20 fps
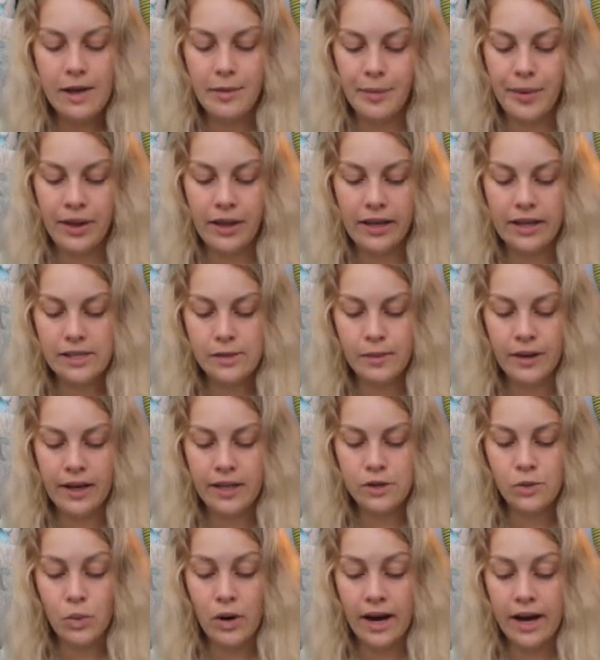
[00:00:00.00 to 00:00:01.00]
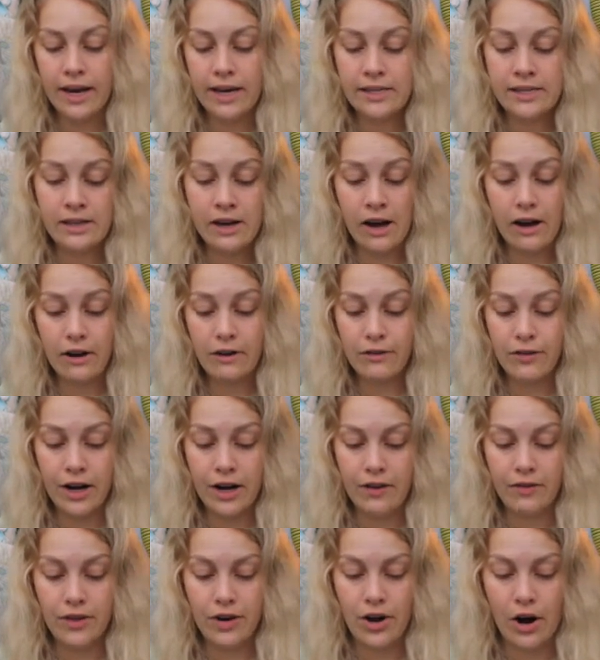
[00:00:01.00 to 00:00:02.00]
Bill explains why he's not
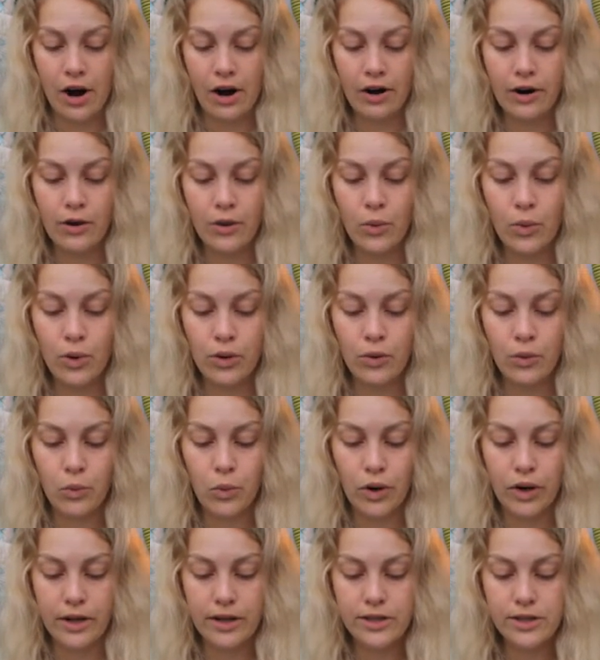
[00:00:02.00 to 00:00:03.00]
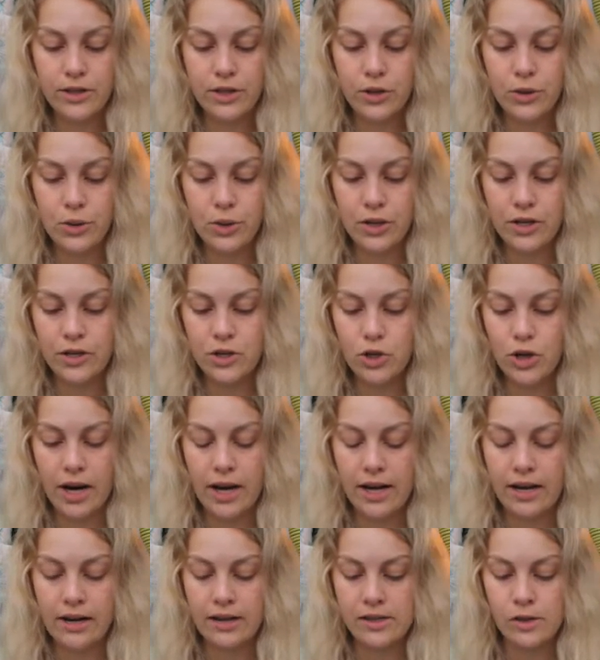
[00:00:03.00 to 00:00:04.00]
afraid of the dark or the woods due to his
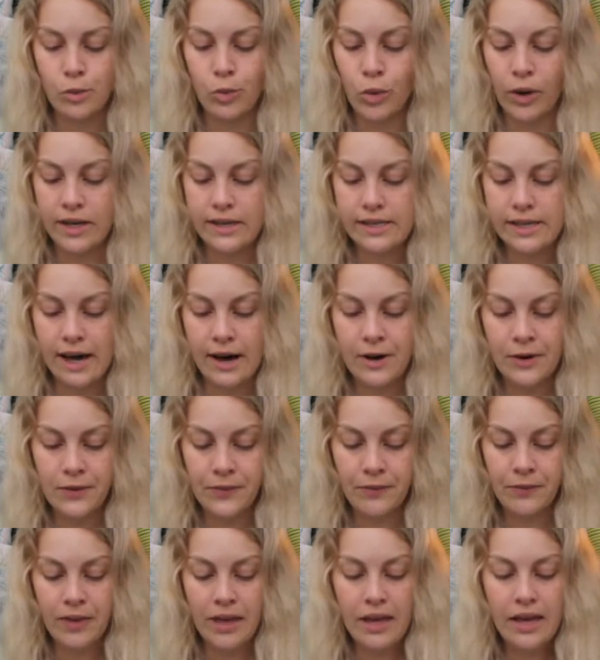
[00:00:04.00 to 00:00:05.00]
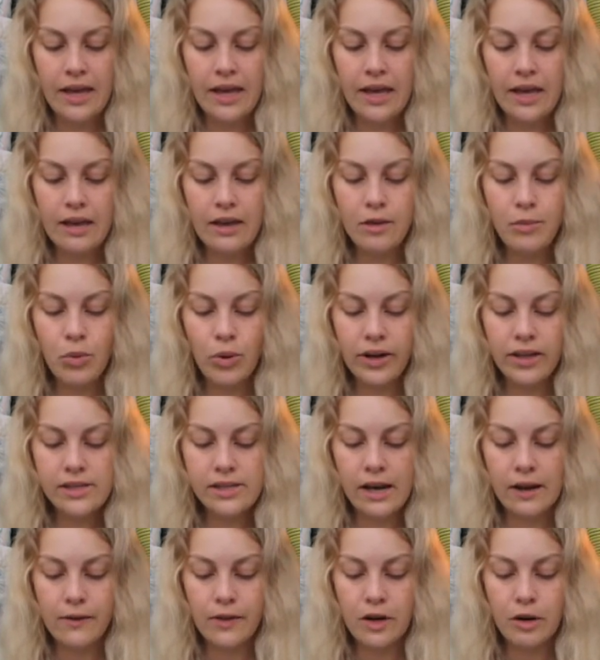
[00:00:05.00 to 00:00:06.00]
training as a Boy Scout. He points
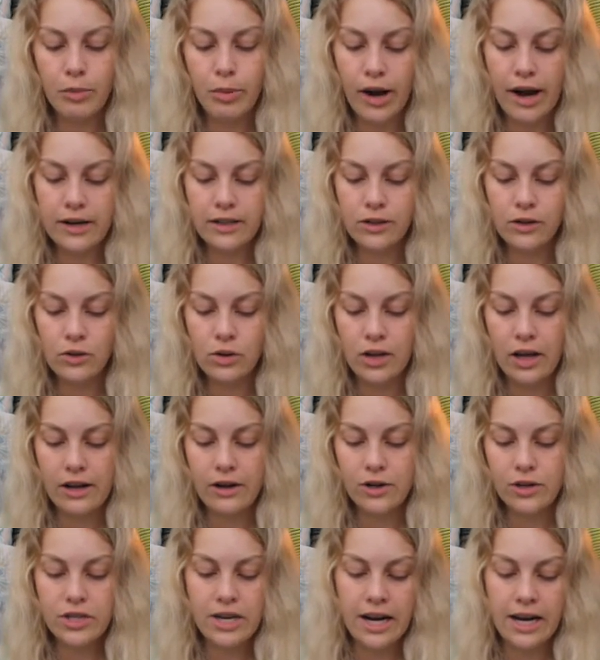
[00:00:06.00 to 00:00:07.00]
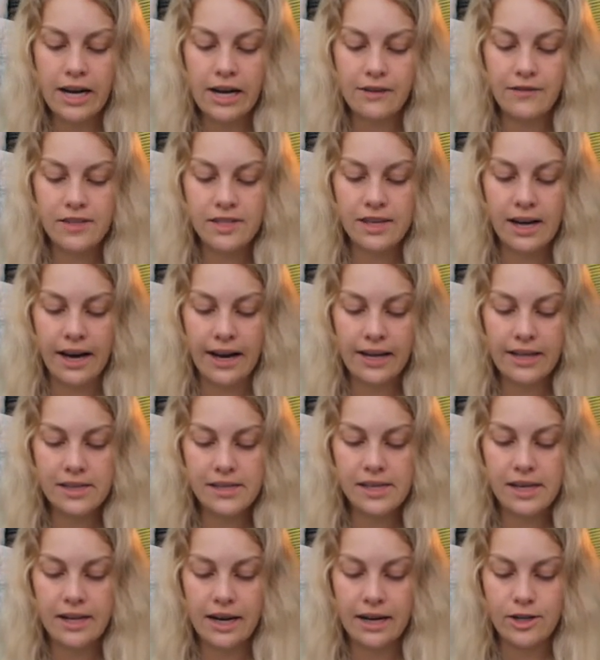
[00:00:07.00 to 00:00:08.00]
out that a practical understanding of
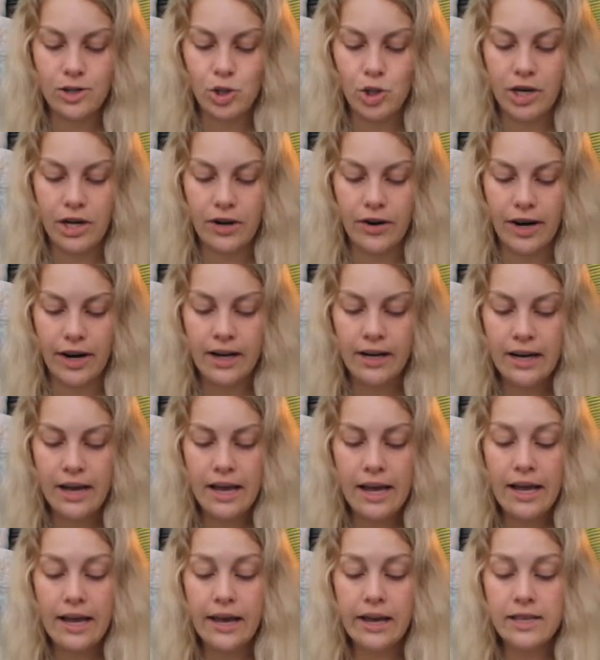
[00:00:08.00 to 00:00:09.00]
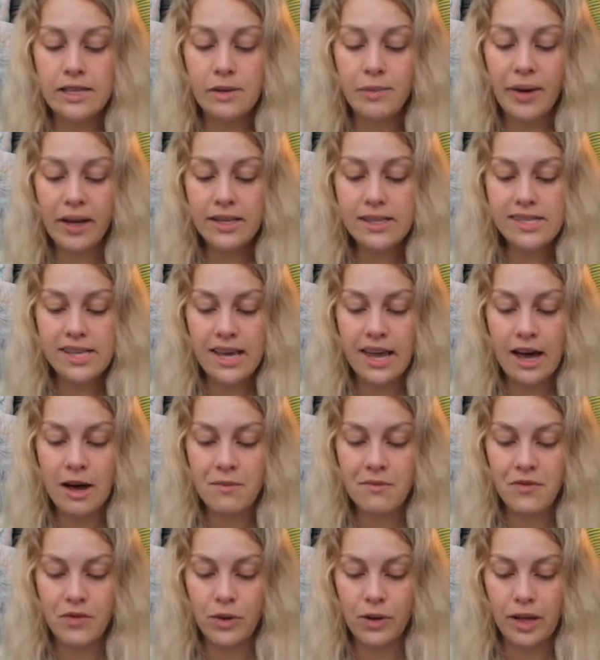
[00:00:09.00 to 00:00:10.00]
science and engineering is immensely
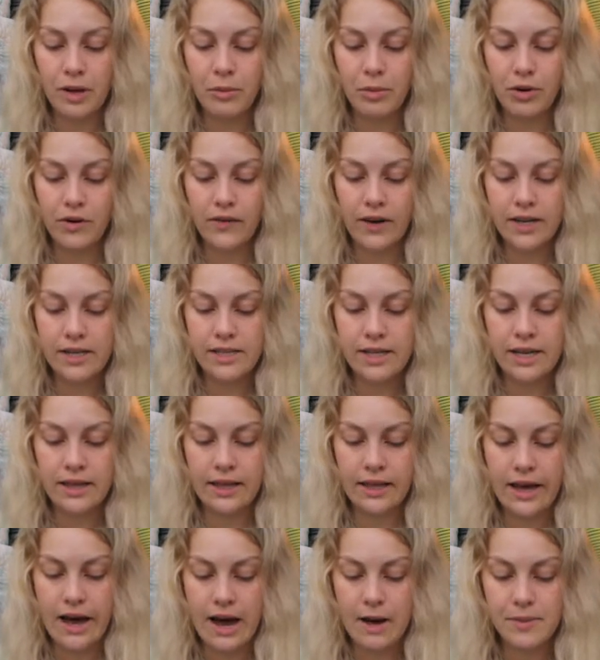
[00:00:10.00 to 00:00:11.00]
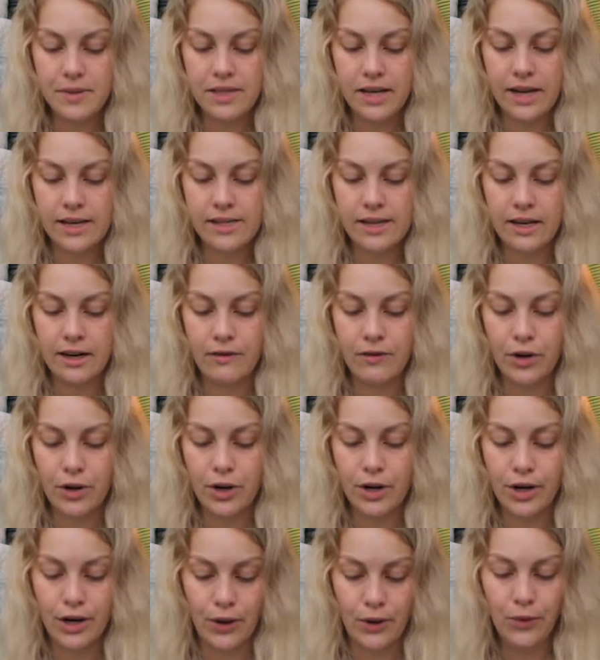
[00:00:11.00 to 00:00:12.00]
helpful in preventing the capsizing of your
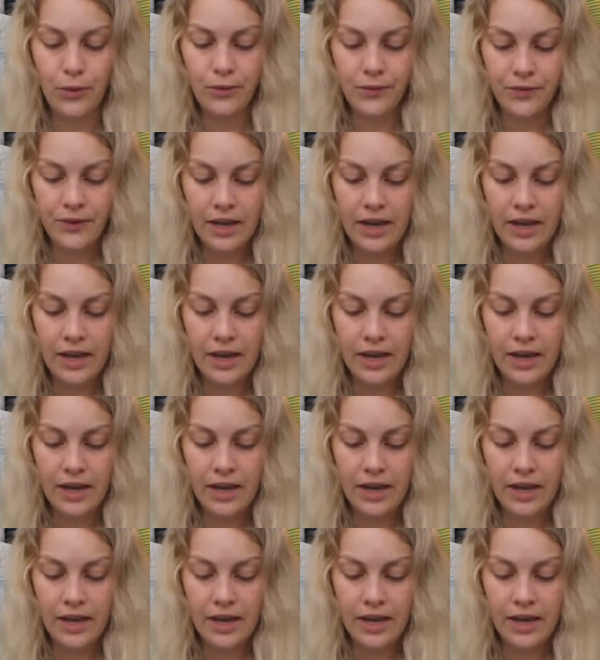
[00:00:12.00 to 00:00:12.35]
canoe.